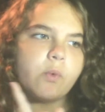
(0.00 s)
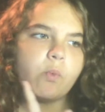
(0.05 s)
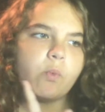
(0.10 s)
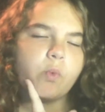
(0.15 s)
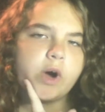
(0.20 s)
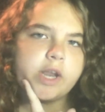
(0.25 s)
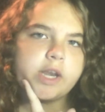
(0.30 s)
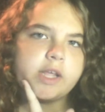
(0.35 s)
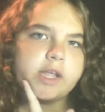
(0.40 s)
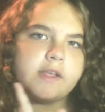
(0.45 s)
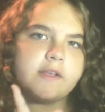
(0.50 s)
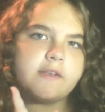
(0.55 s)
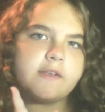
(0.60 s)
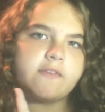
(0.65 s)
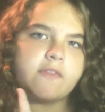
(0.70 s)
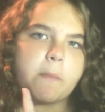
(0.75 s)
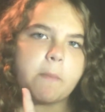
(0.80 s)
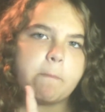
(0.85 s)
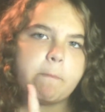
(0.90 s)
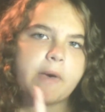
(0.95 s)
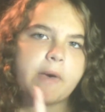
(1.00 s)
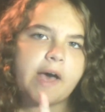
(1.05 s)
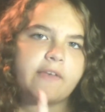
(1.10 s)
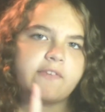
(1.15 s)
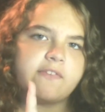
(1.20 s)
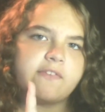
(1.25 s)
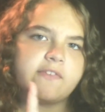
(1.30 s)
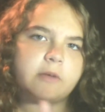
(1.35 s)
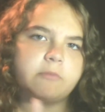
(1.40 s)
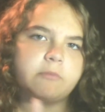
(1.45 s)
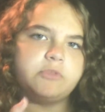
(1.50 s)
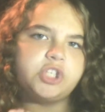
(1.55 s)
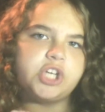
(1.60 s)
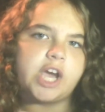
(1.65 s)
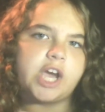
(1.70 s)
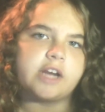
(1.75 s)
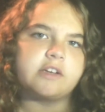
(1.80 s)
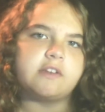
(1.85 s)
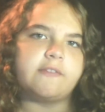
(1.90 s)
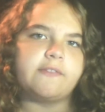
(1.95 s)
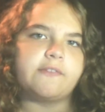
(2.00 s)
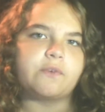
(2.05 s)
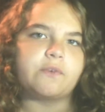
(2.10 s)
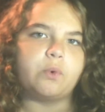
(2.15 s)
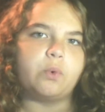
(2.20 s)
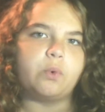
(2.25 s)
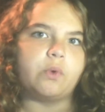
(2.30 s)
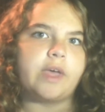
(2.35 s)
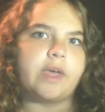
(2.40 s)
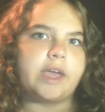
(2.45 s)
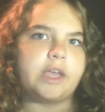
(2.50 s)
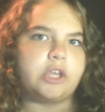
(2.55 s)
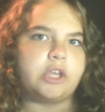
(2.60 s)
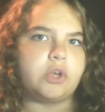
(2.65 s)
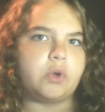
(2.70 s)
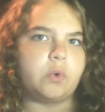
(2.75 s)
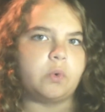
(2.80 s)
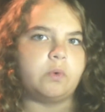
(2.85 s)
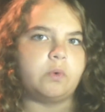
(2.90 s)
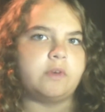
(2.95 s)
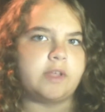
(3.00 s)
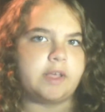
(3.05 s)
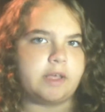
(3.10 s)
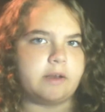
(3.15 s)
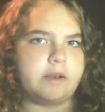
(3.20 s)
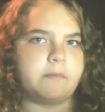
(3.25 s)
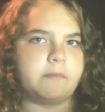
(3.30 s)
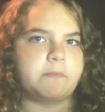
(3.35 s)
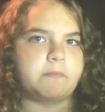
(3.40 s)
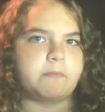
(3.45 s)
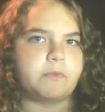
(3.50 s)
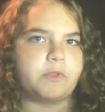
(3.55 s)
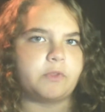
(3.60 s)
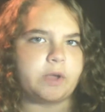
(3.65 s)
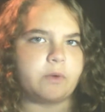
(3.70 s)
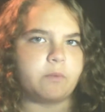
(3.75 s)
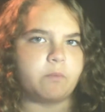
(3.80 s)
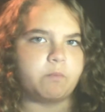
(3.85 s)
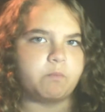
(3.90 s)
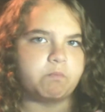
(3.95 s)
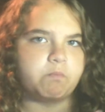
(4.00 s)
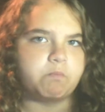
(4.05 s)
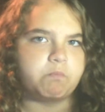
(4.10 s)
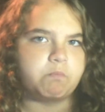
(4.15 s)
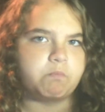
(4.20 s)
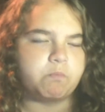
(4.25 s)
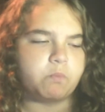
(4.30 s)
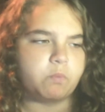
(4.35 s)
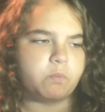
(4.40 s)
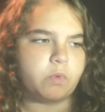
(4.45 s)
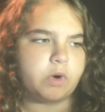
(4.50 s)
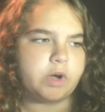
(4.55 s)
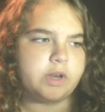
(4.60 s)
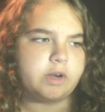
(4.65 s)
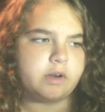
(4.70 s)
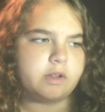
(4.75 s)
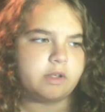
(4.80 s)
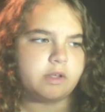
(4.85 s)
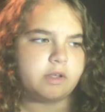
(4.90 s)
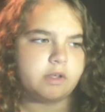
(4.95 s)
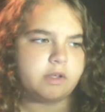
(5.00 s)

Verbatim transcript: What is the best subject in school that you did? Like, what